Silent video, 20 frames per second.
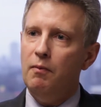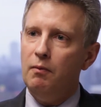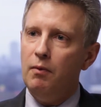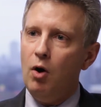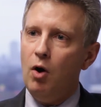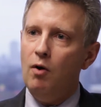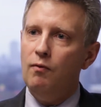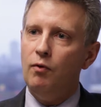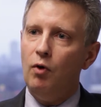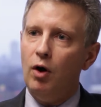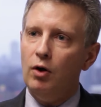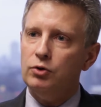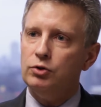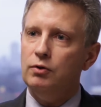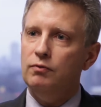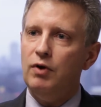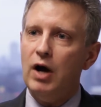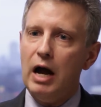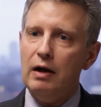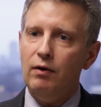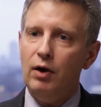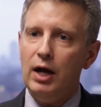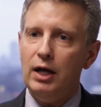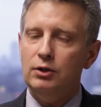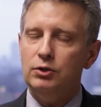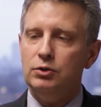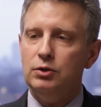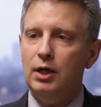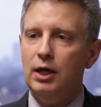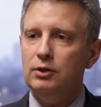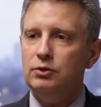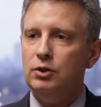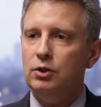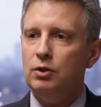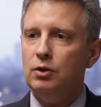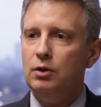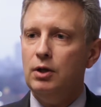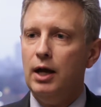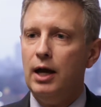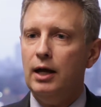Overall survival
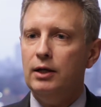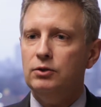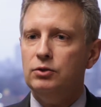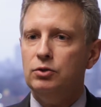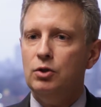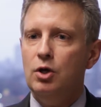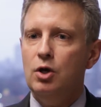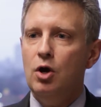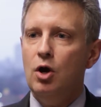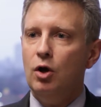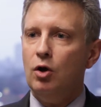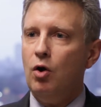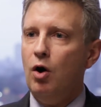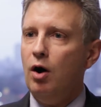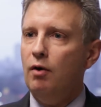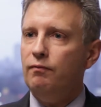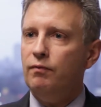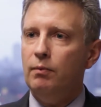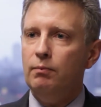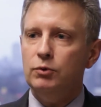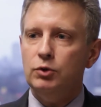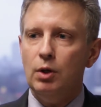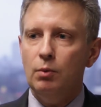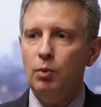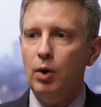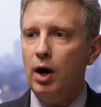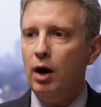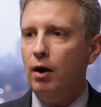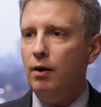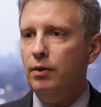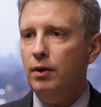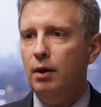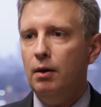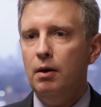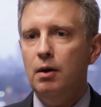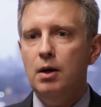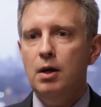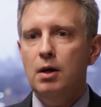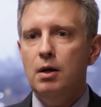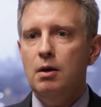has gone from somewhere in the
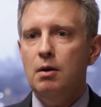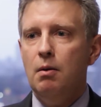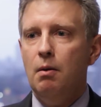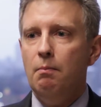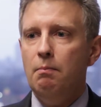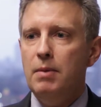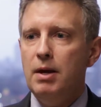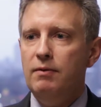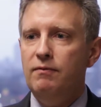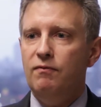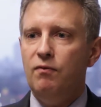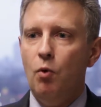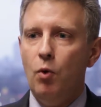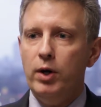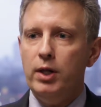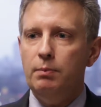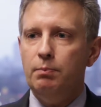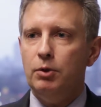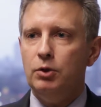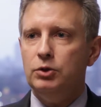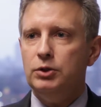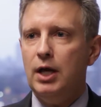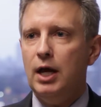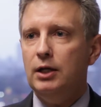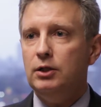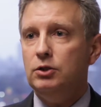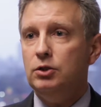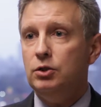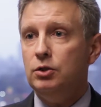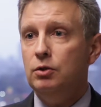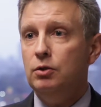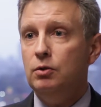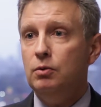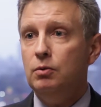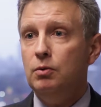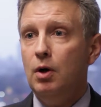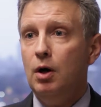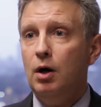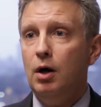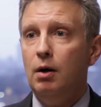mid 40%
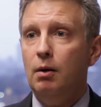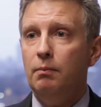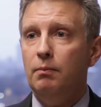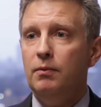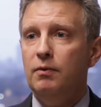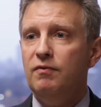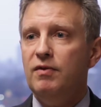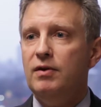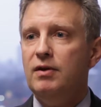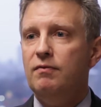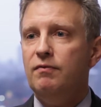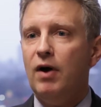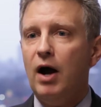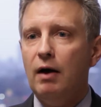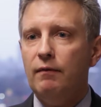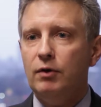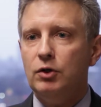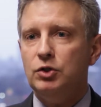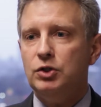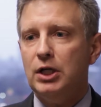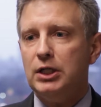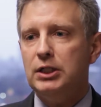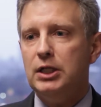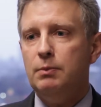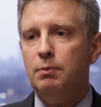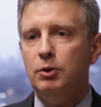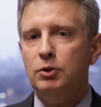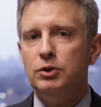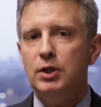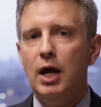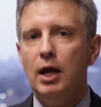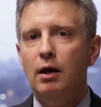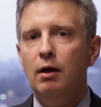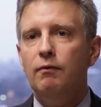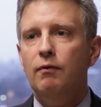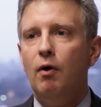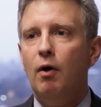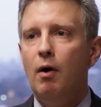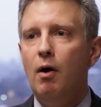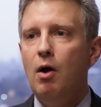to 55 or 60%
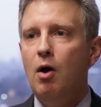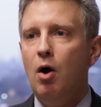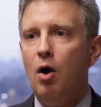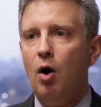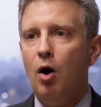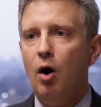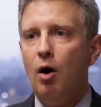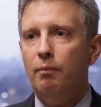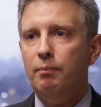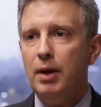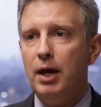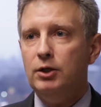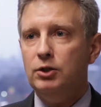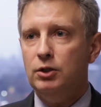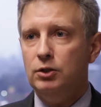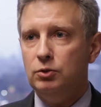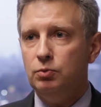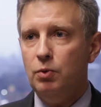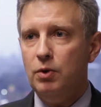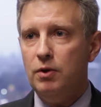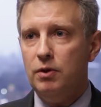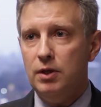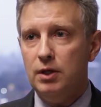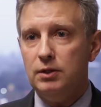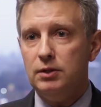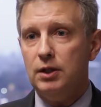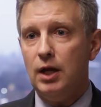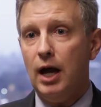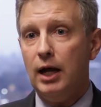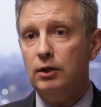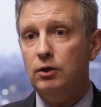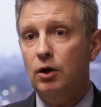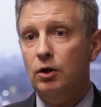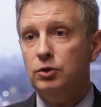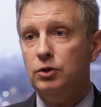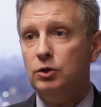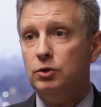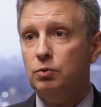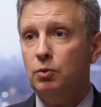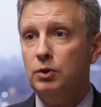of all patients with this
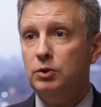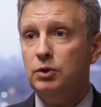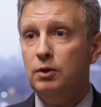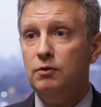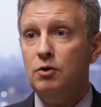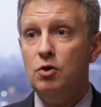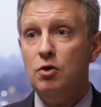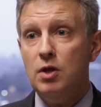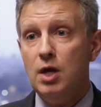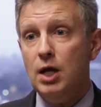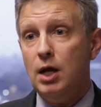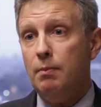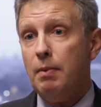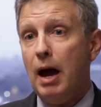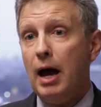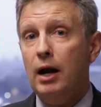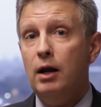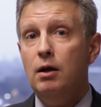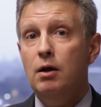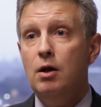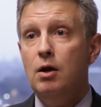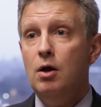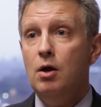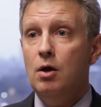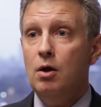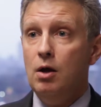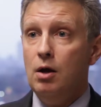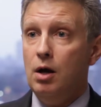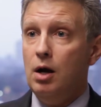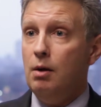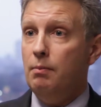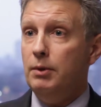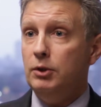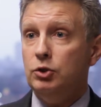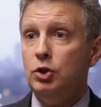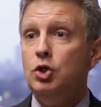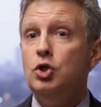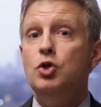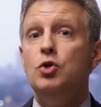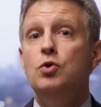diagnosis, which, if you think about it, is
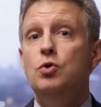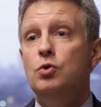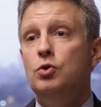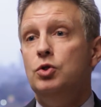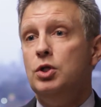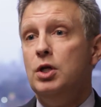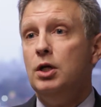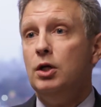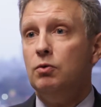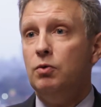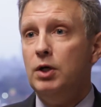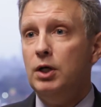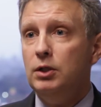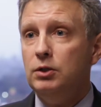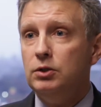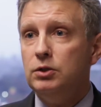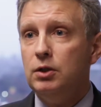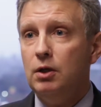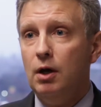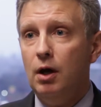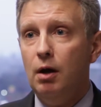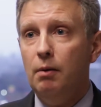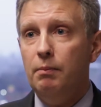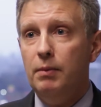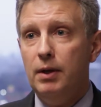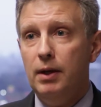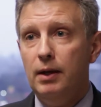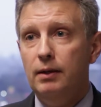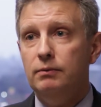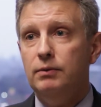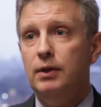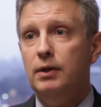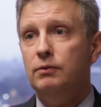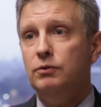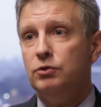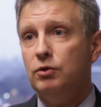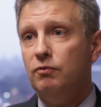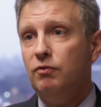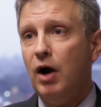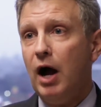a huge increase in
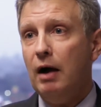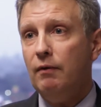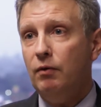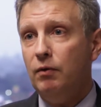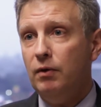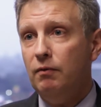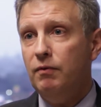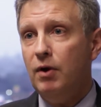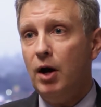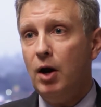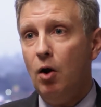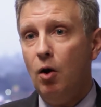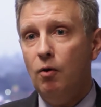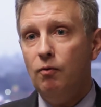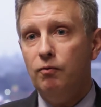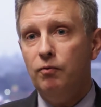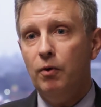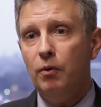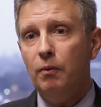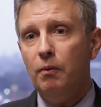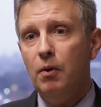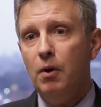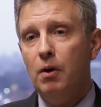survival and very hopeful.